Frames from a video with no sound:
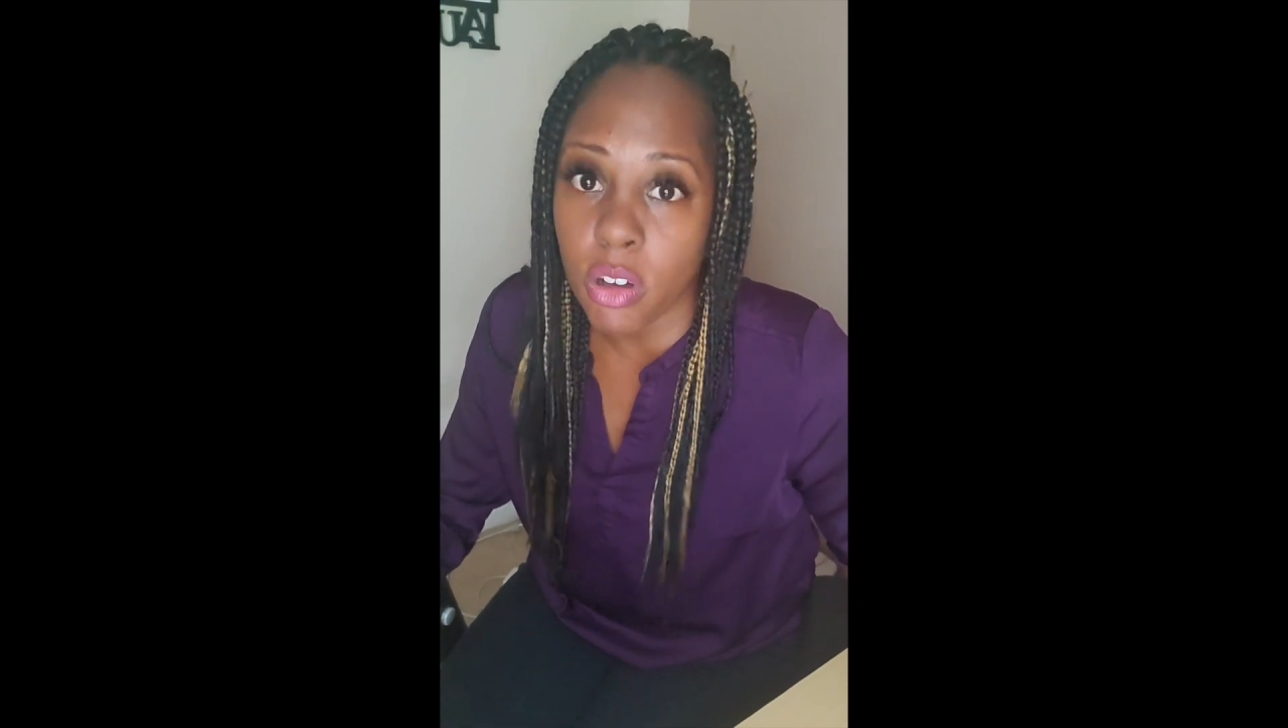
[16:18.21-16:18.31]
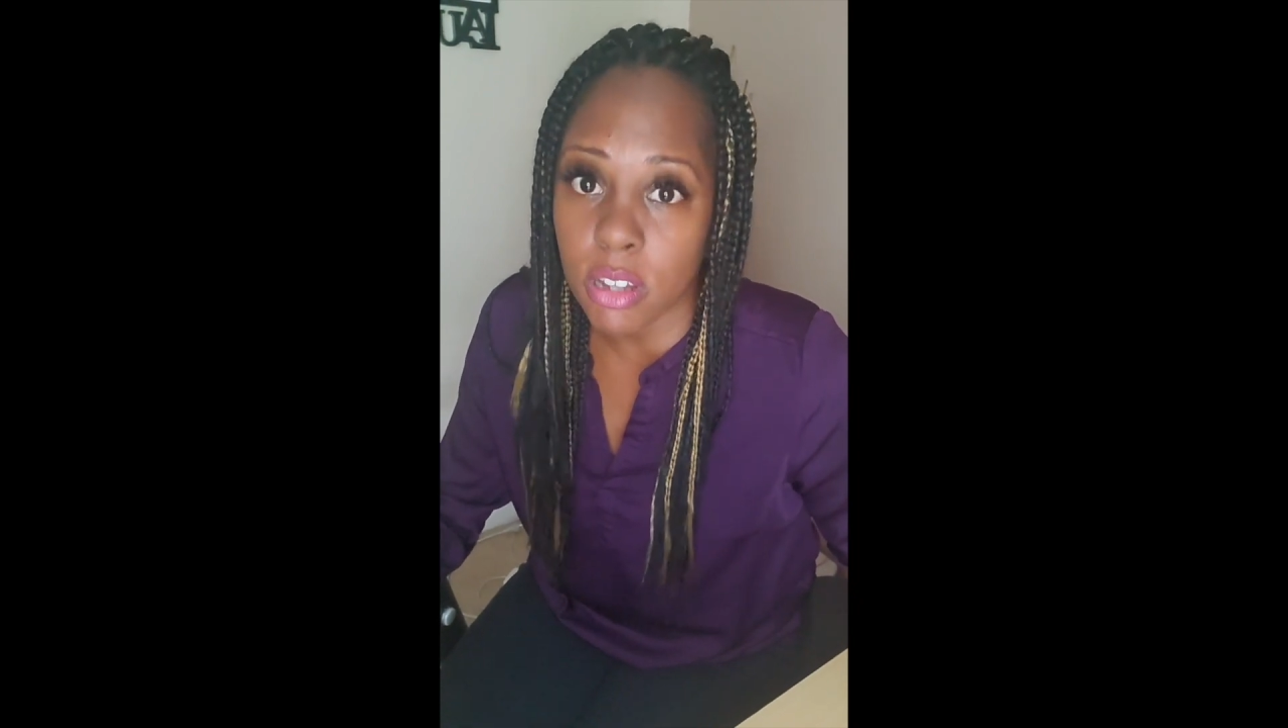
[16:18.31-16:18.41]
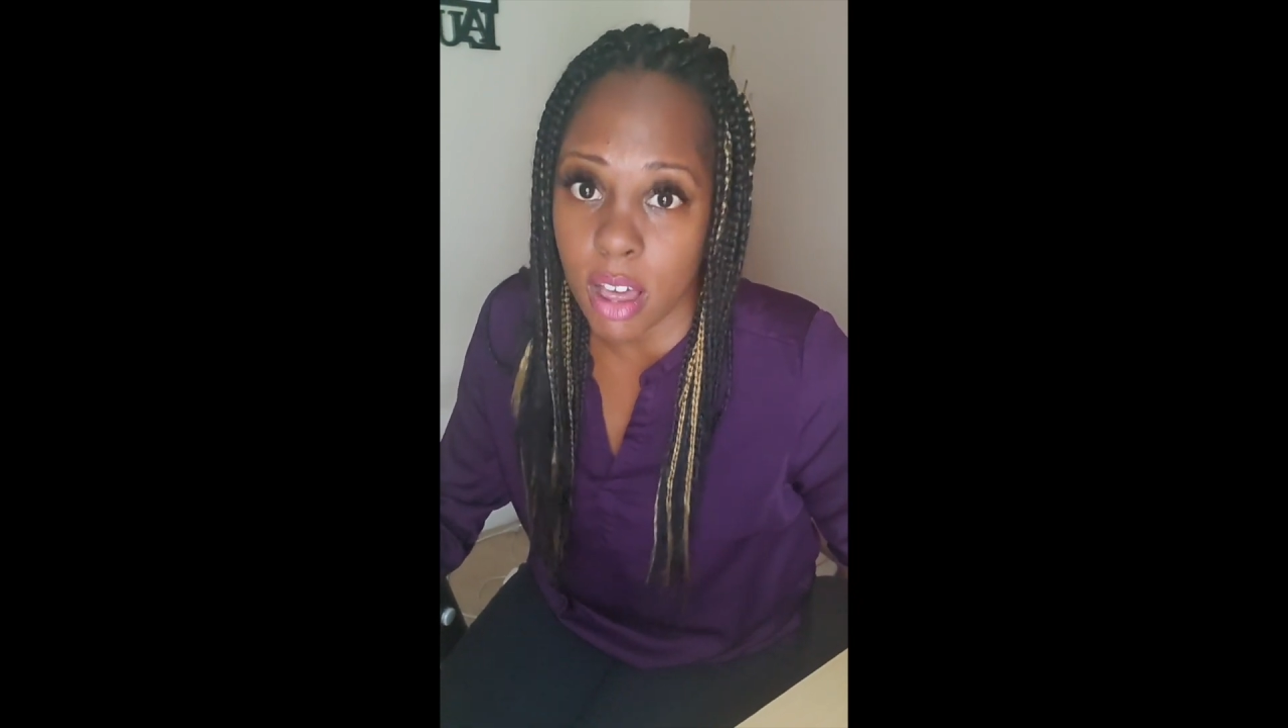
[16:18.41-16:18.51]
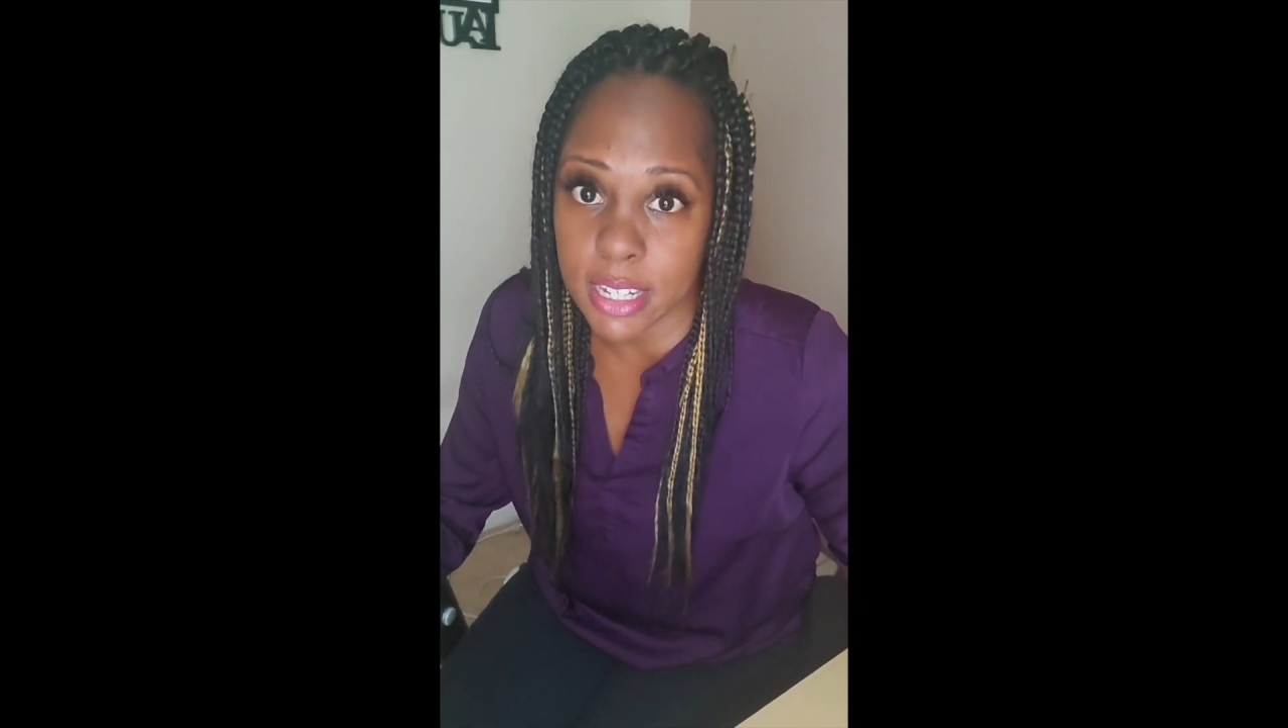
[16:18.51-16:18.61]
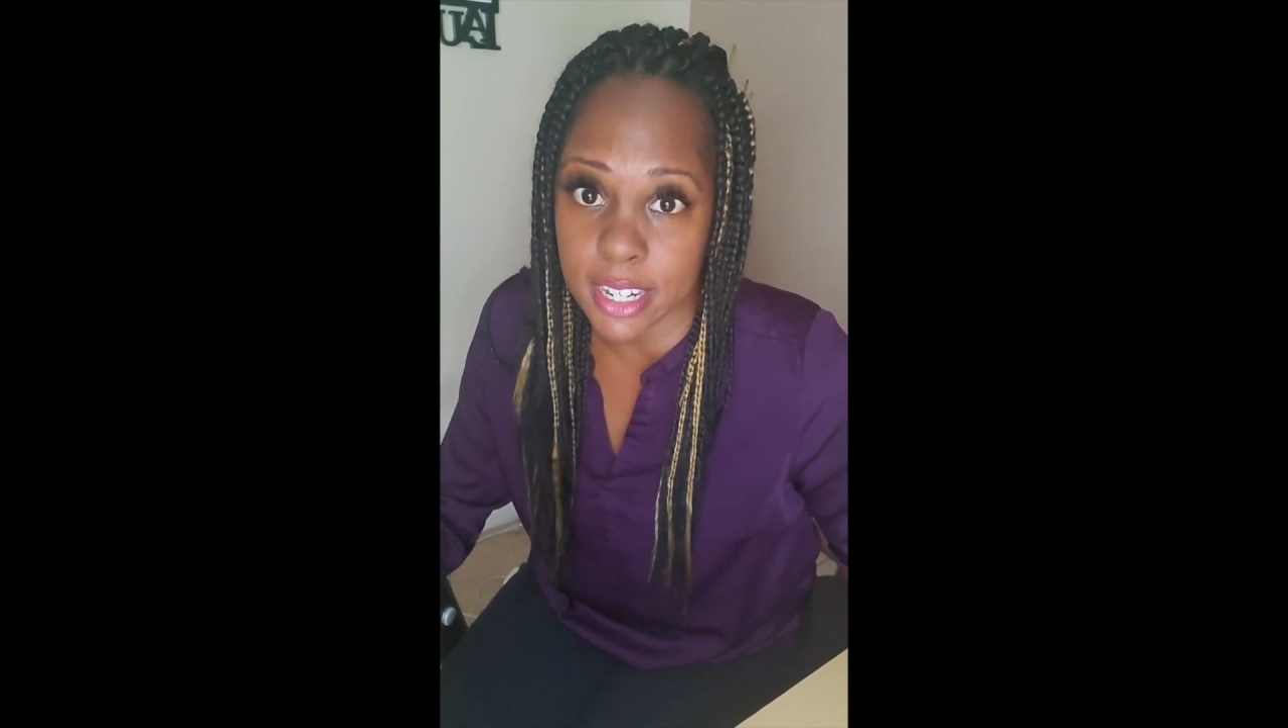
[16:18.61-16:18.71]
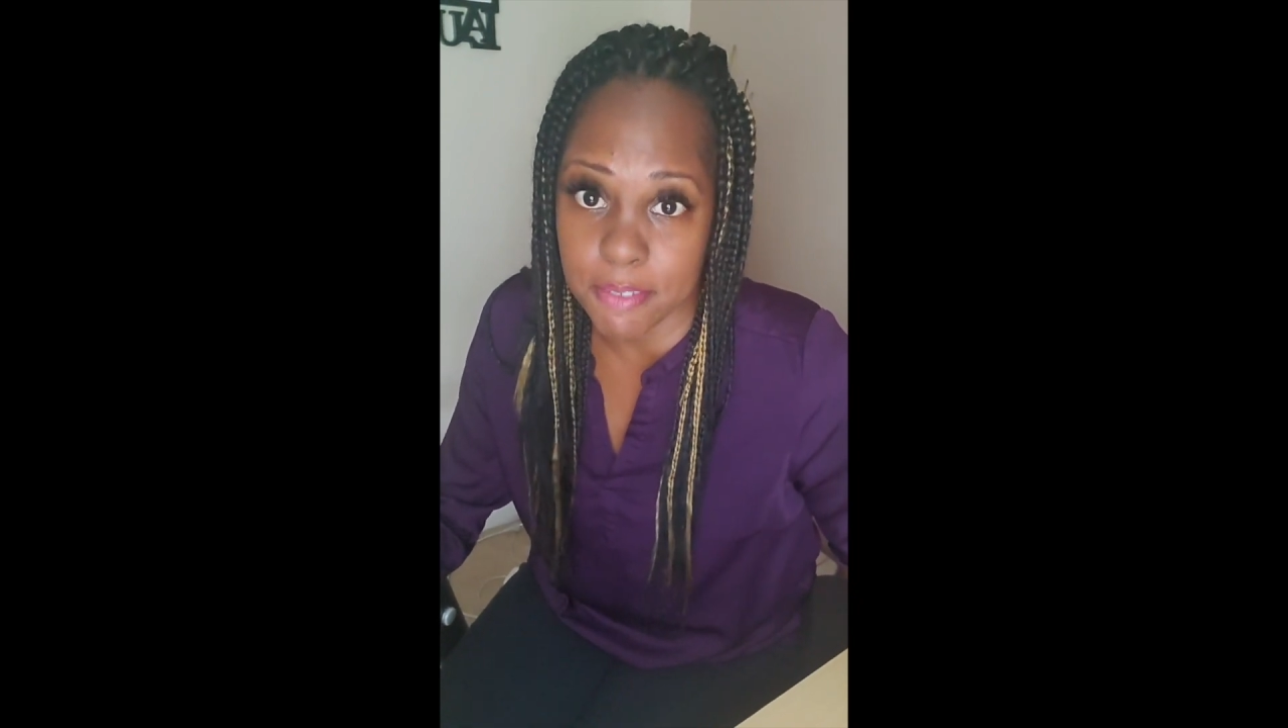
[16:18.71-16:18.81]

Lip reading: closet of